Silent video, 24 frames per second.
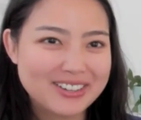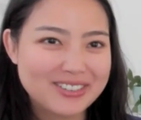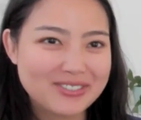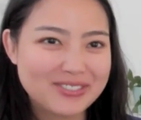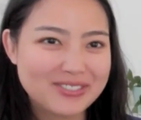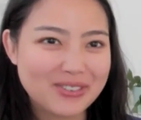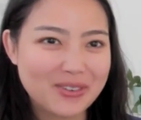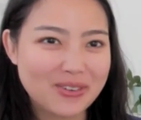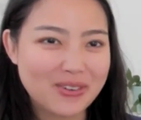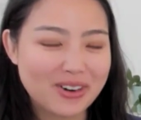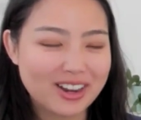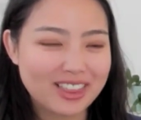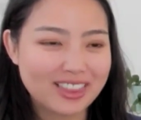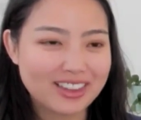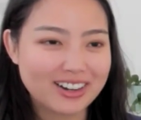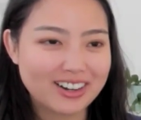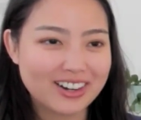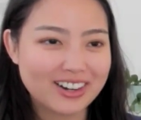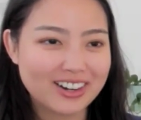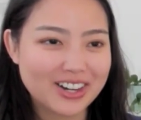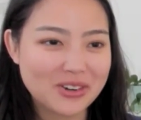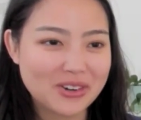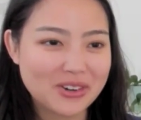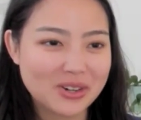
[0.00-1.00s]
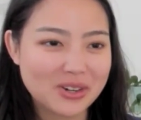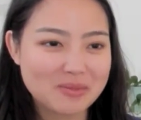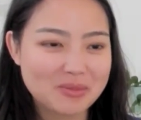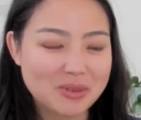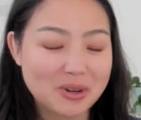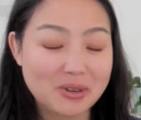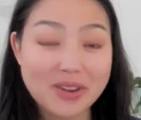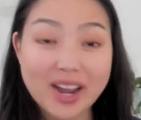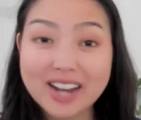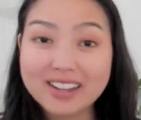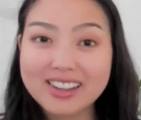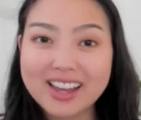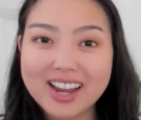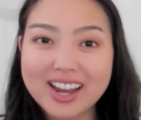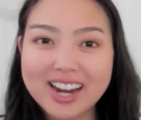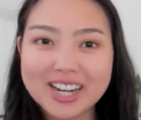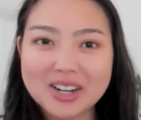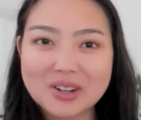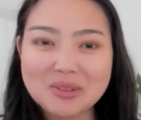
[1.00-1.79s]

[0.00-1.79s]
for their new and improved headline?